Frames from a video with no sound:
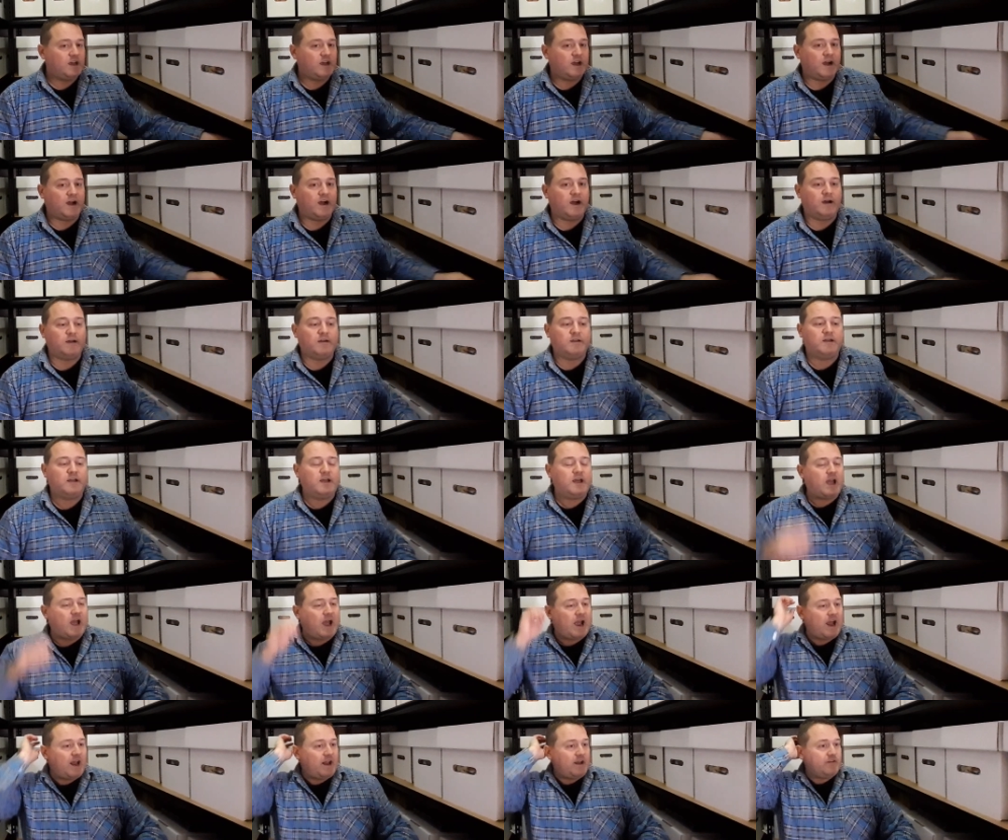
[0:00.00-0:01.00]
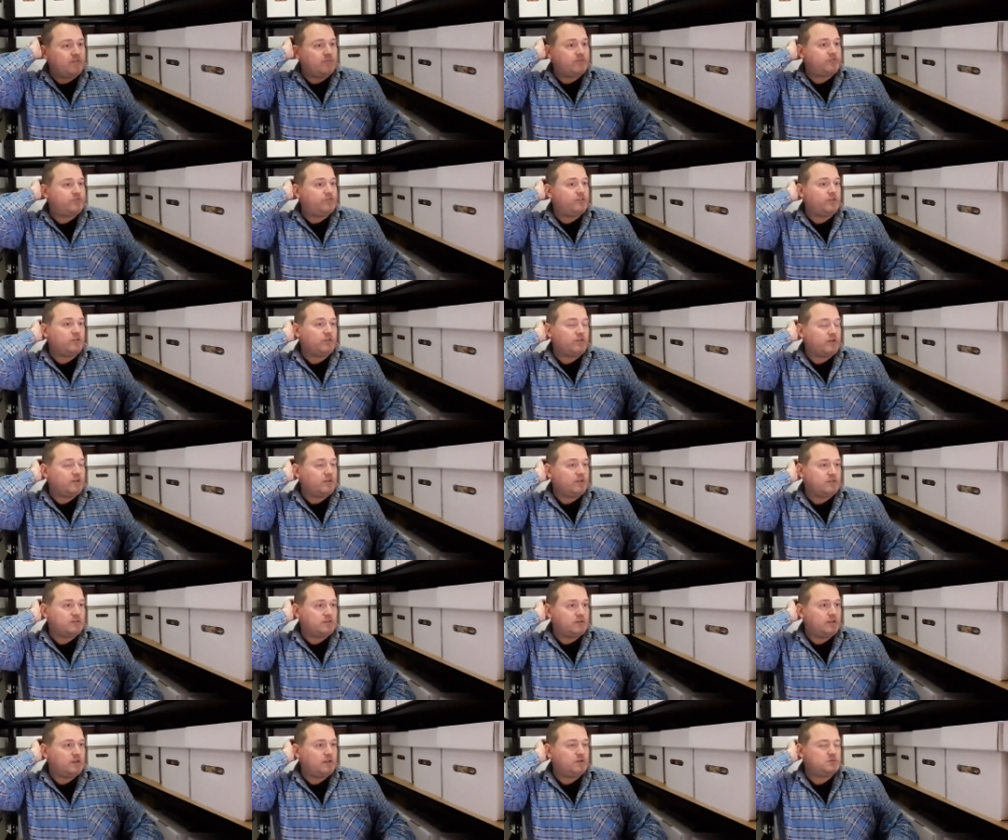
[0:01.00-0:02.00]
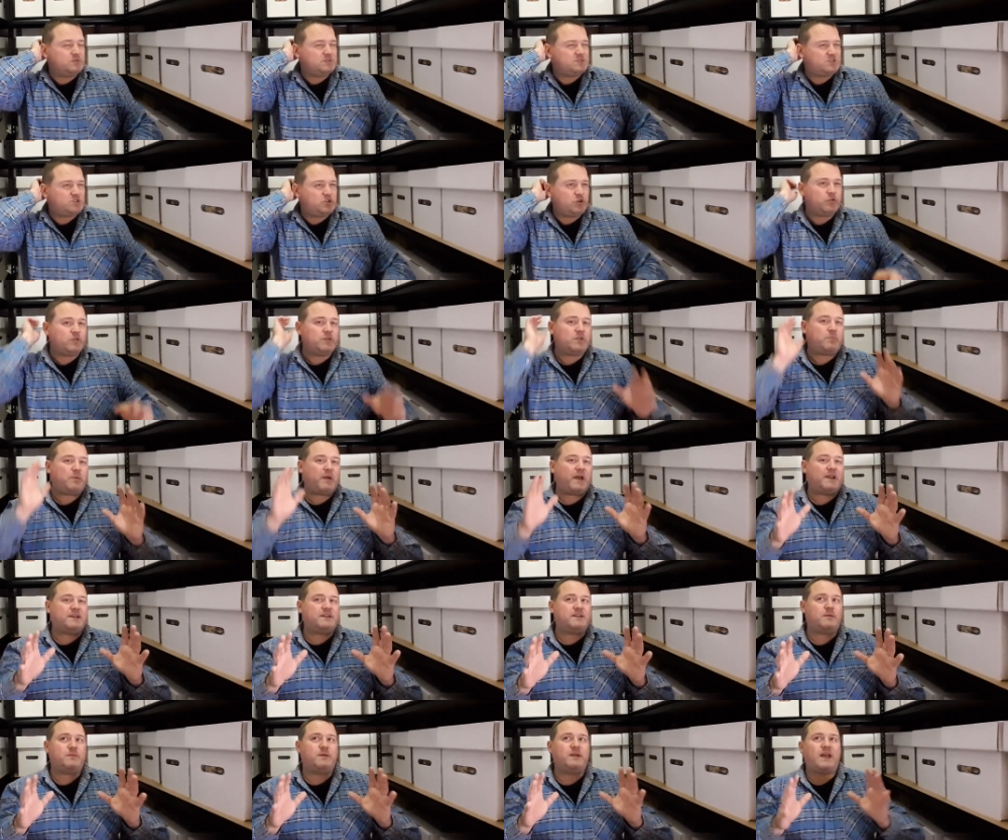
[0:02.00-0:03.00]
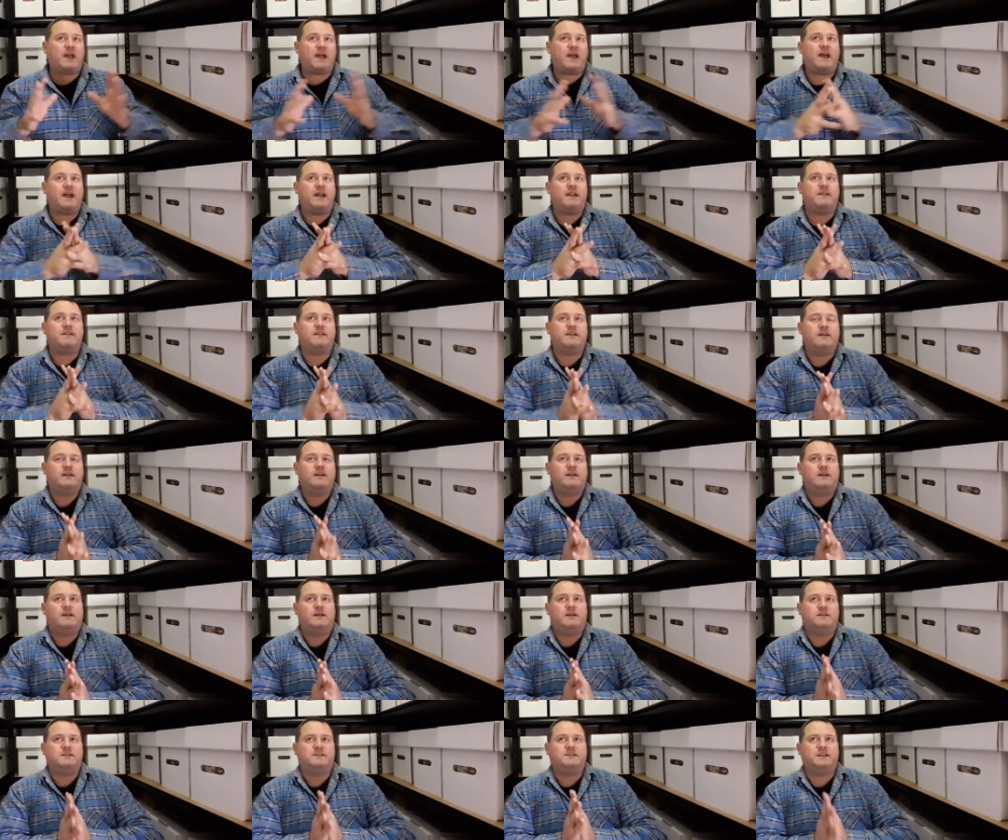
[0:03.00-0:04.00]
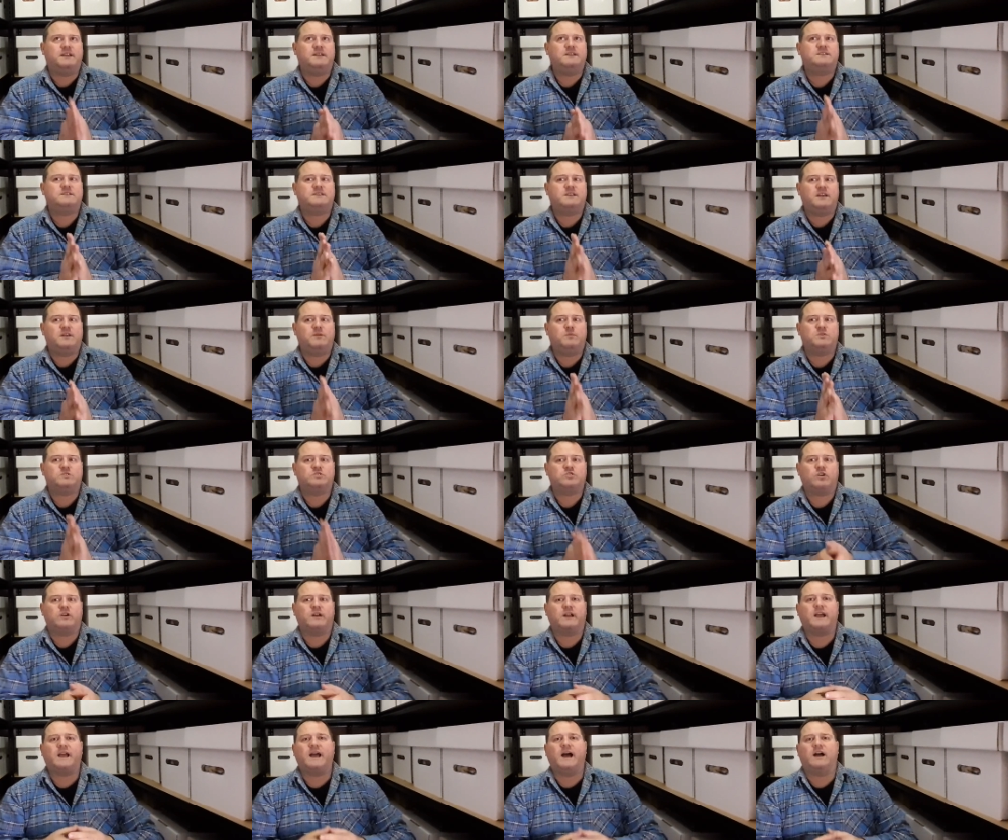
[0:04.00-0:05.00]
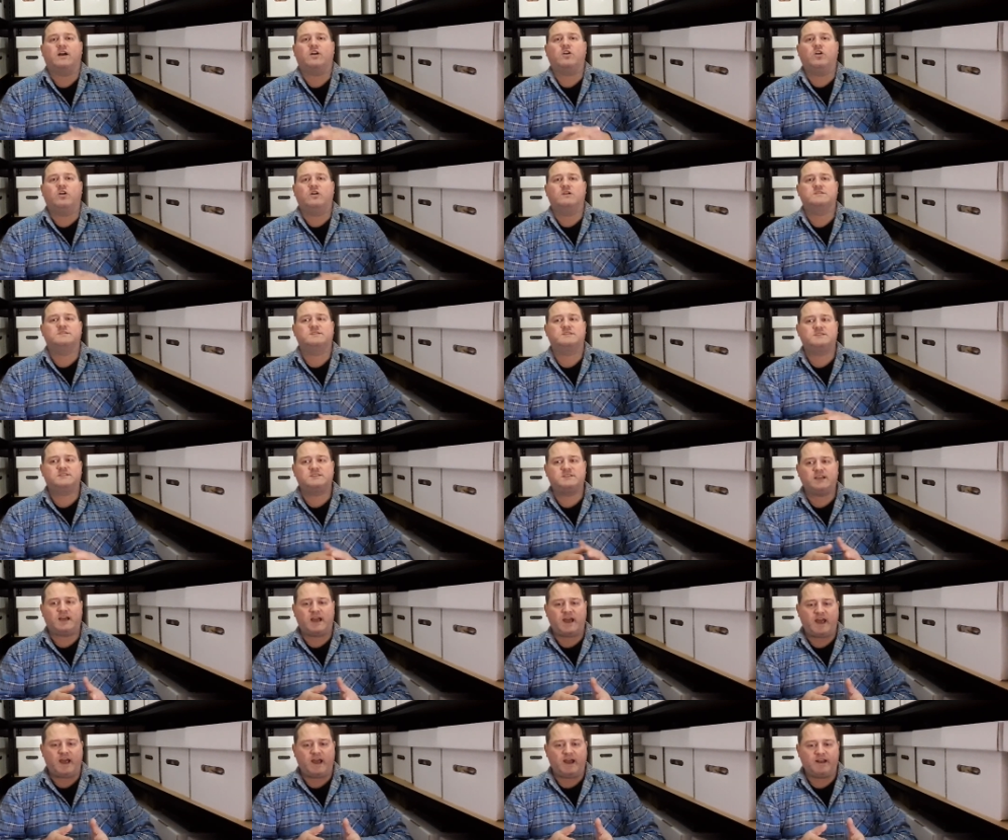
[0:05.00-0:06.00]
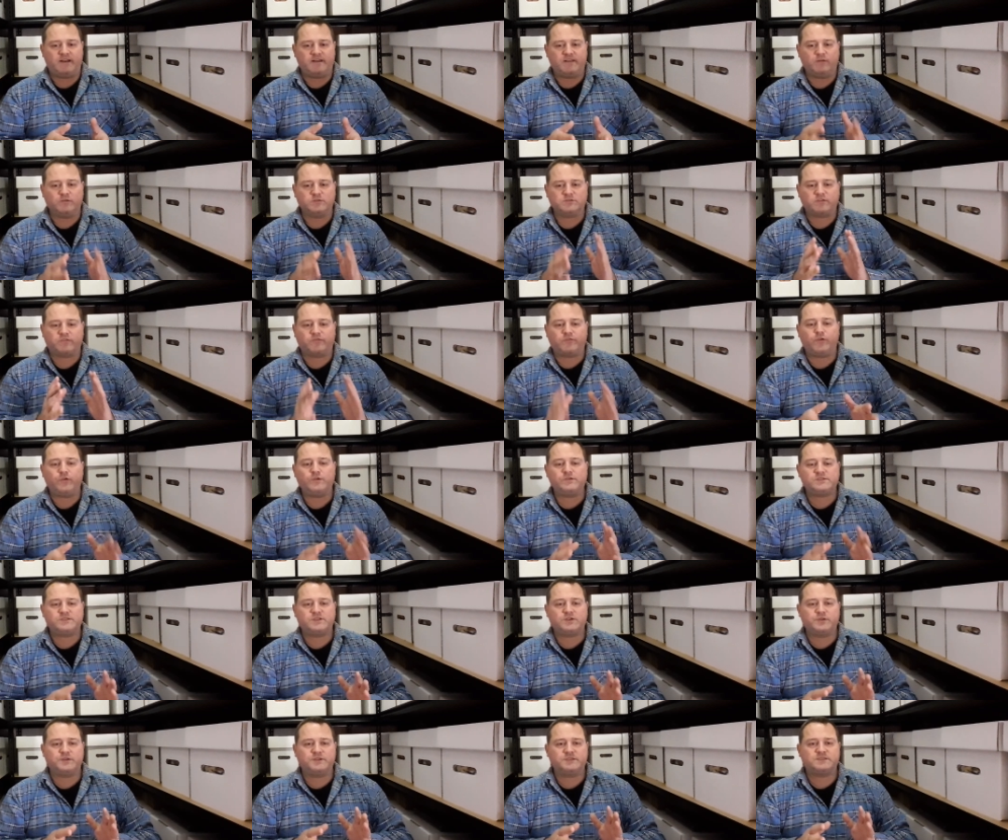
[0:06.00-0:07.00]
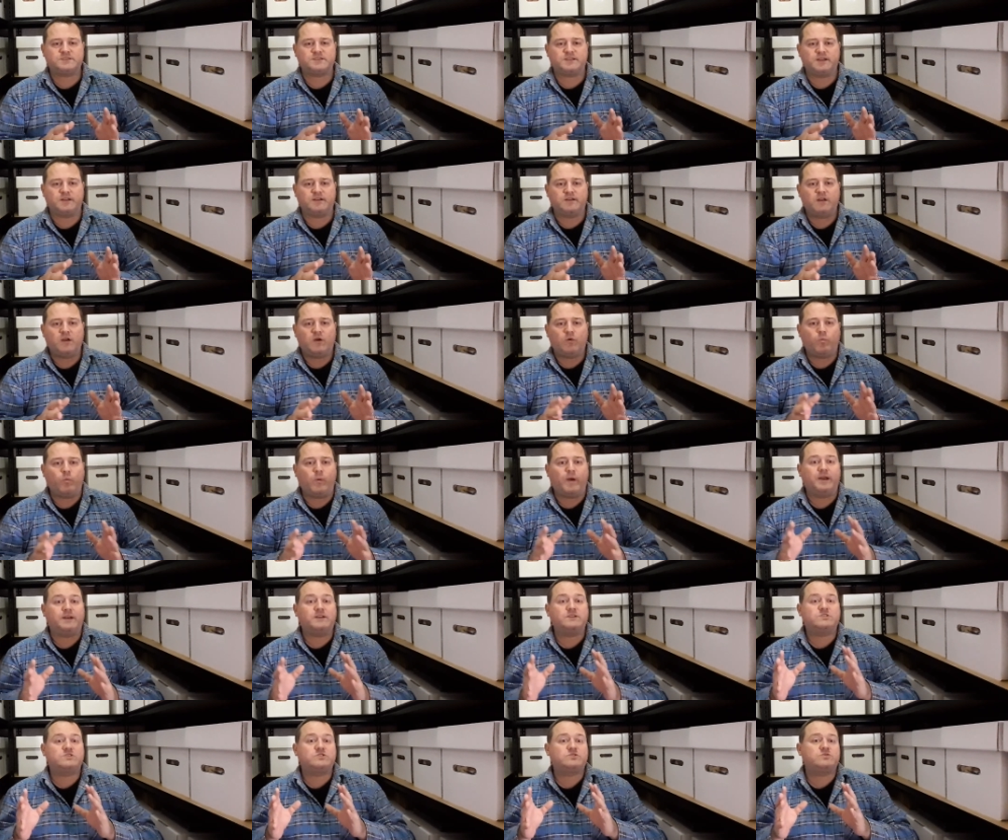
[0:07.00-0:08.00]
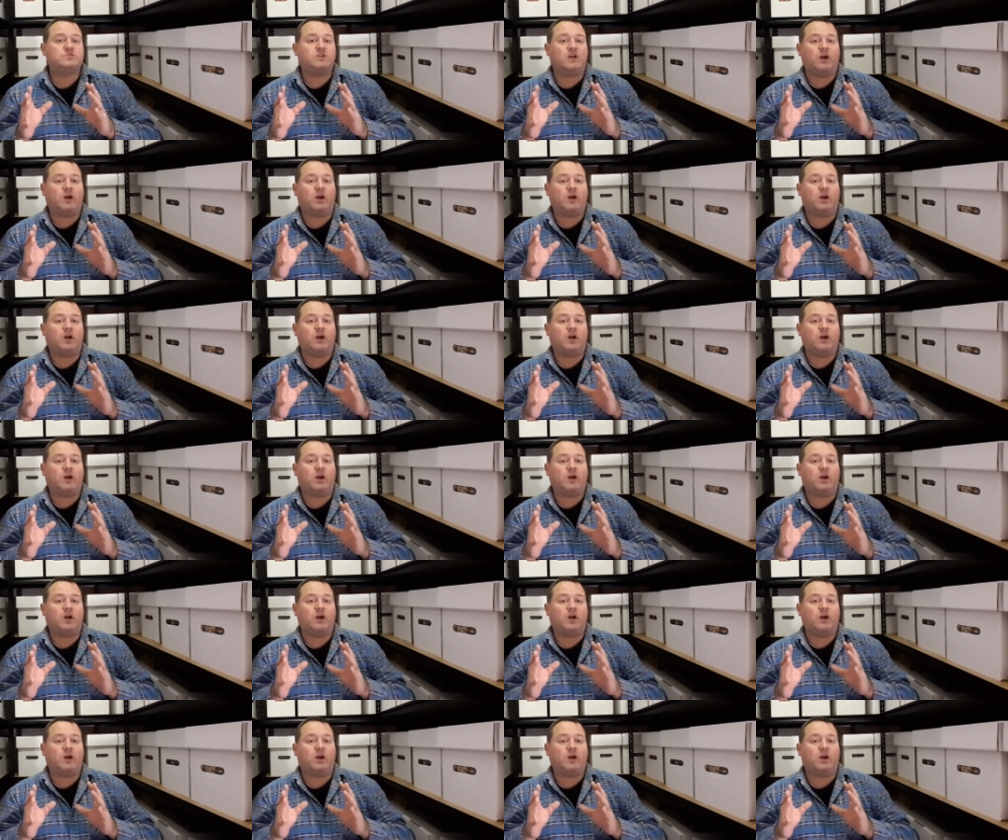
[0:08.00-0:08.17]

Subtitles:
Uh, and it was during the pandemic, and DC were trying to cut costs, and there was a few series that went